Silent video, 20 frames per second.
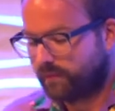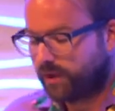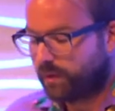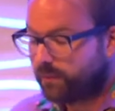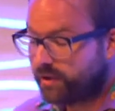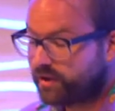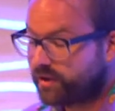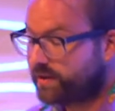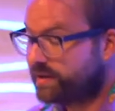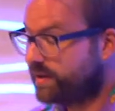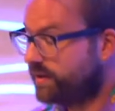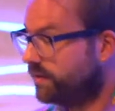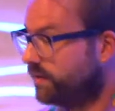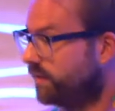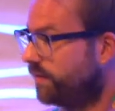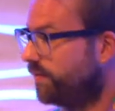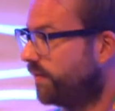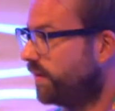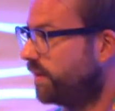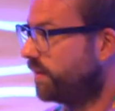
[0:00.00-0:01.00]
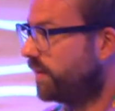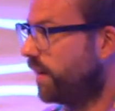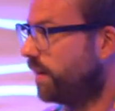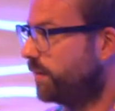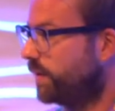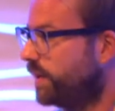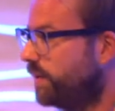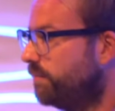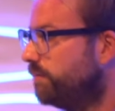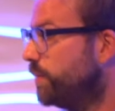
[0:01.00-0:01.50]
which is still the thing that
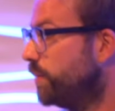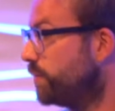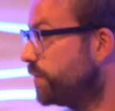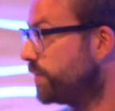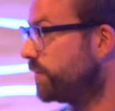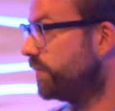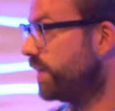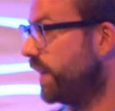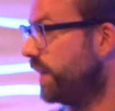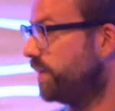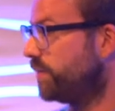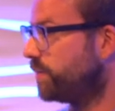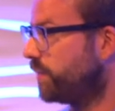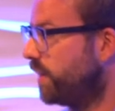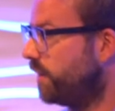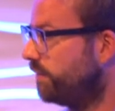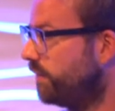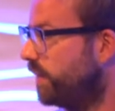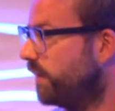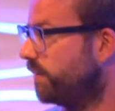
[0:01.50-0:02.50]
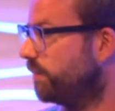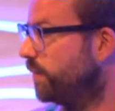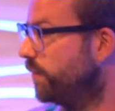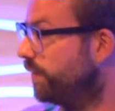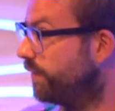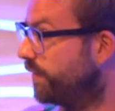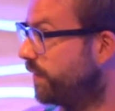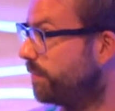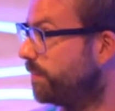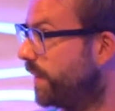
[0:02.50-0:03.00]
we use today to have like
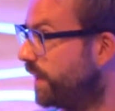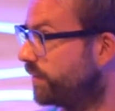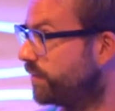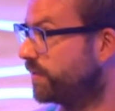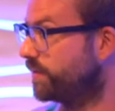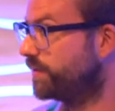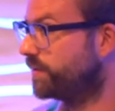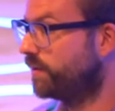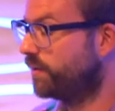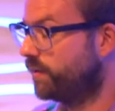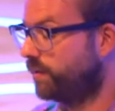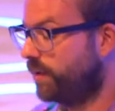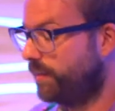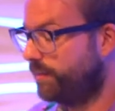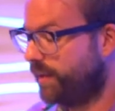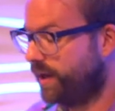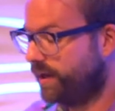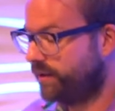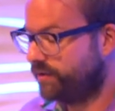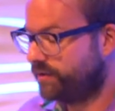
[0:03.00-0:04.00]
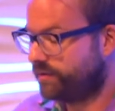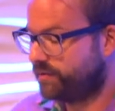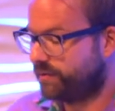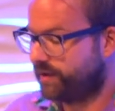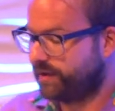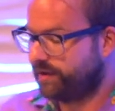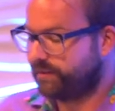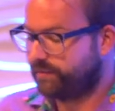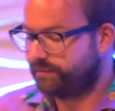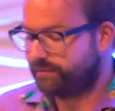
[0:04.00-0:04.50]
moving pictures on our web pages,
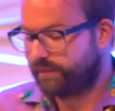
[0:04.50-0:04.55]
right?